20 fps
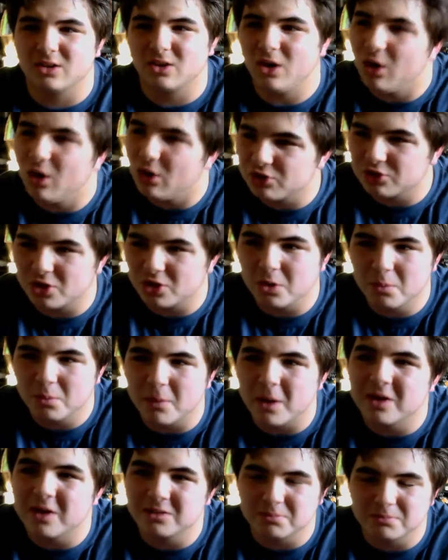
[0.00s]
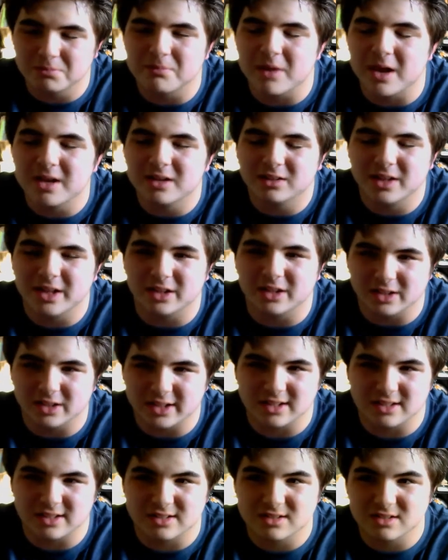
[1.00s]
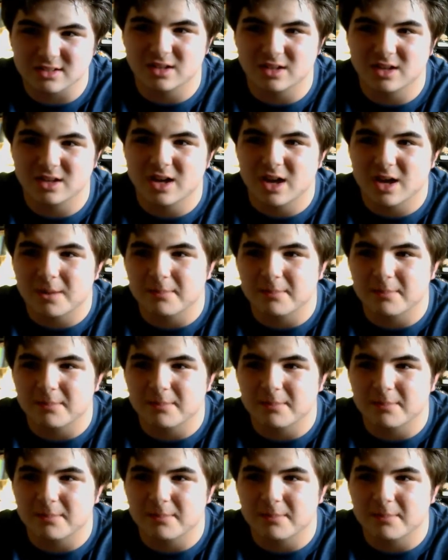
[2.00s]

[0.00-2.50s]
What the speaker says: They're also mainly elitists,